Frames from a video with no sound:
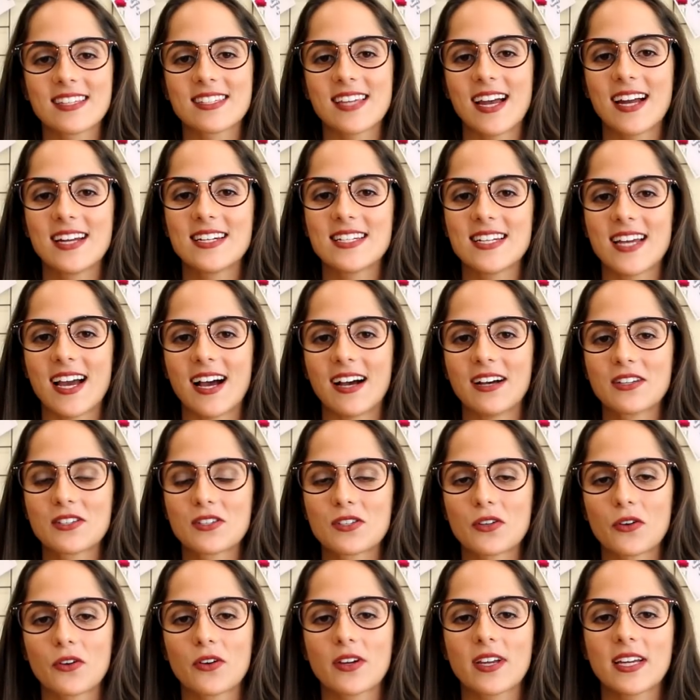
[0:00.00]
this idea.
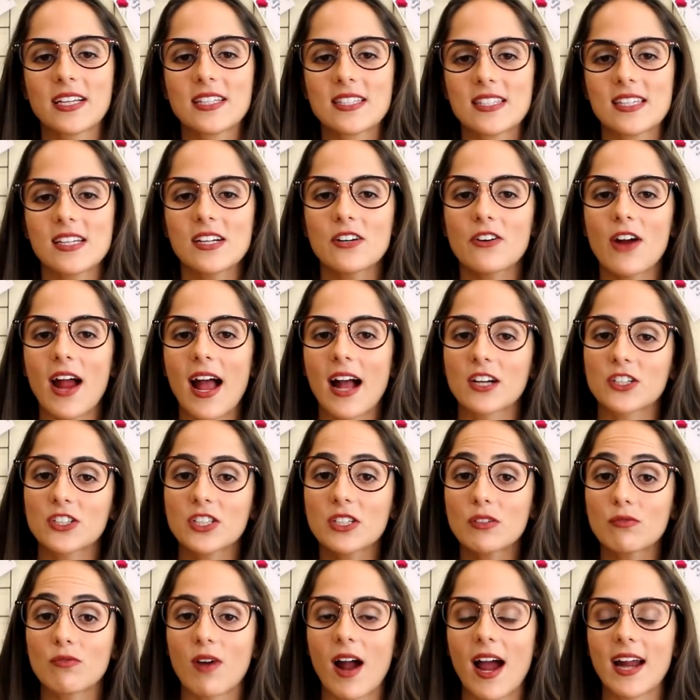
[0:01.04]
So consider
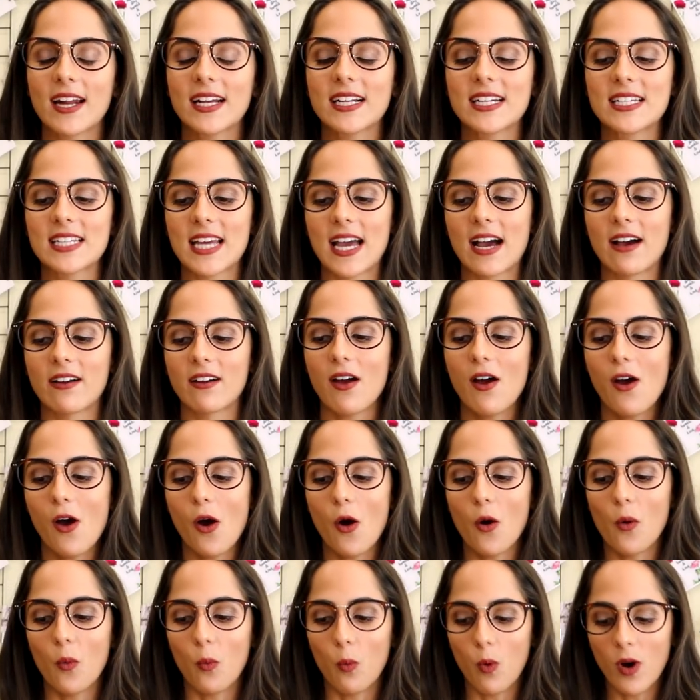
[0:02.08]
actually writing down
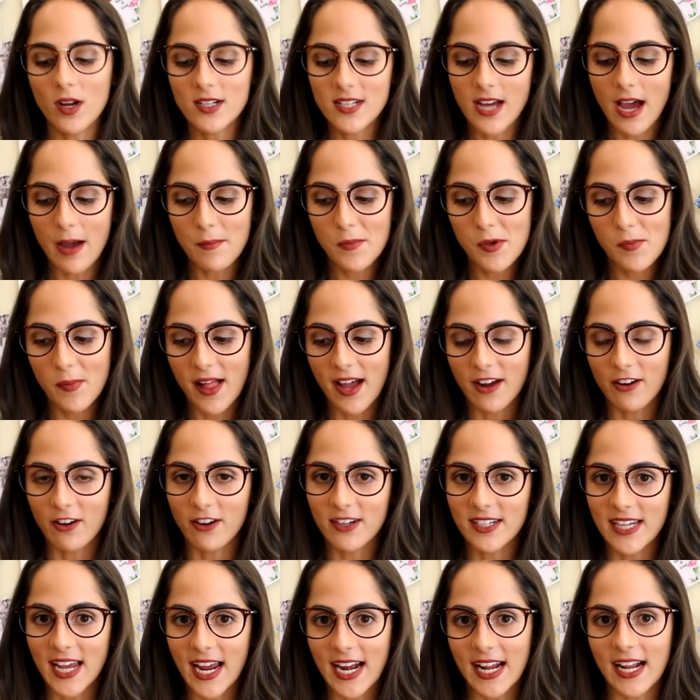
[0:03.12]
what time you plan
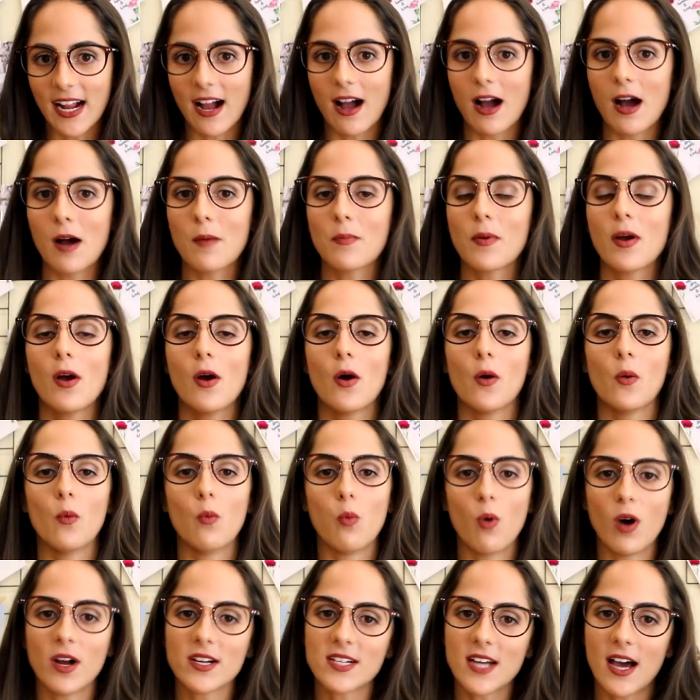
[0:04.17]
on getting up,
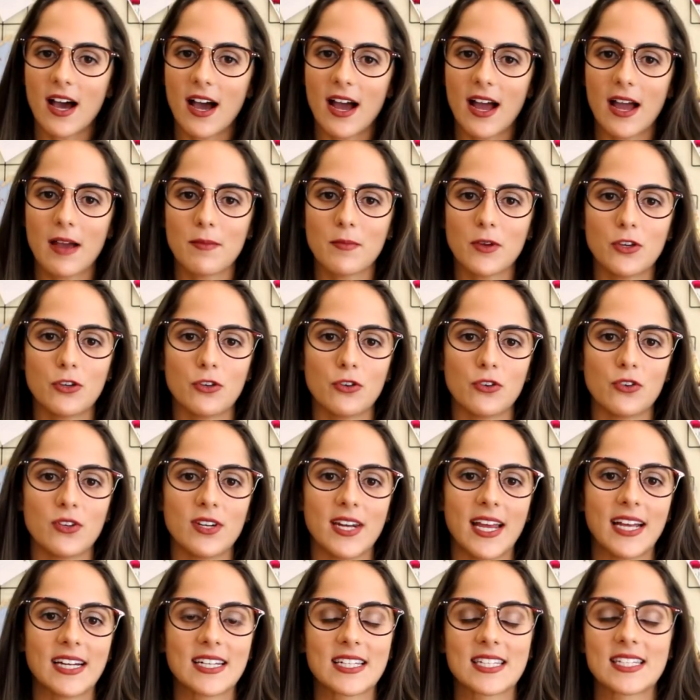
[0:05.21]
what time you
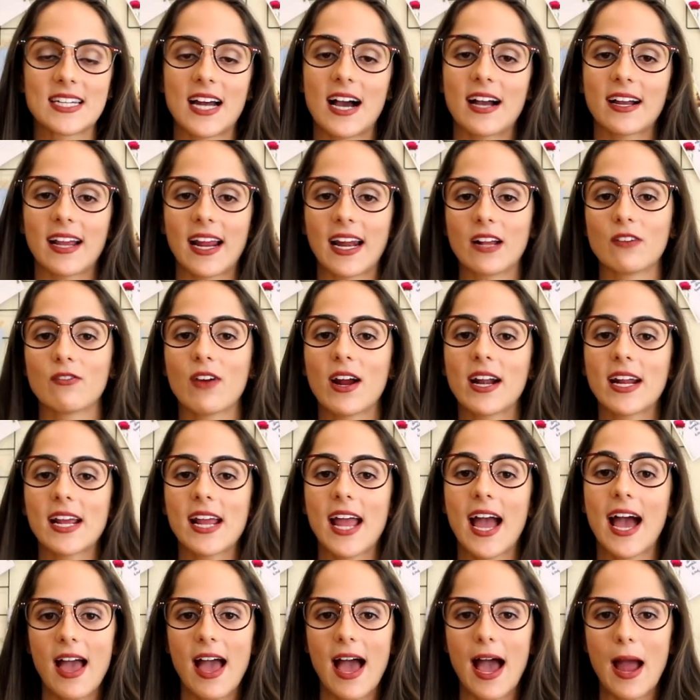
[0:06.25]
need to start getting
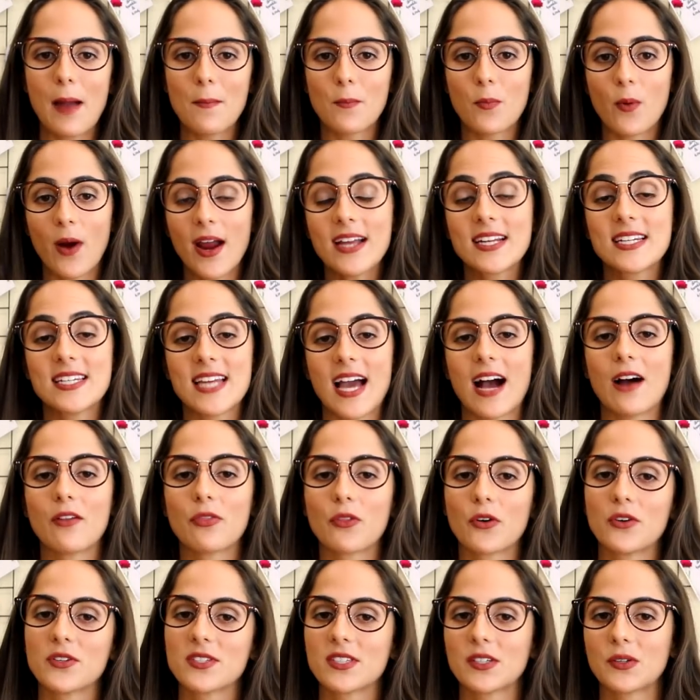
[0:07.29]
ready, and break down
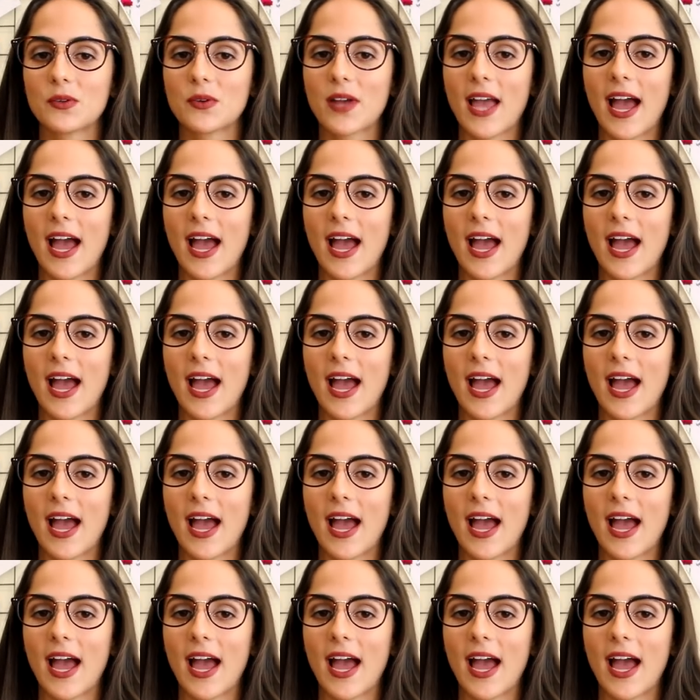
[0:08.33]
those little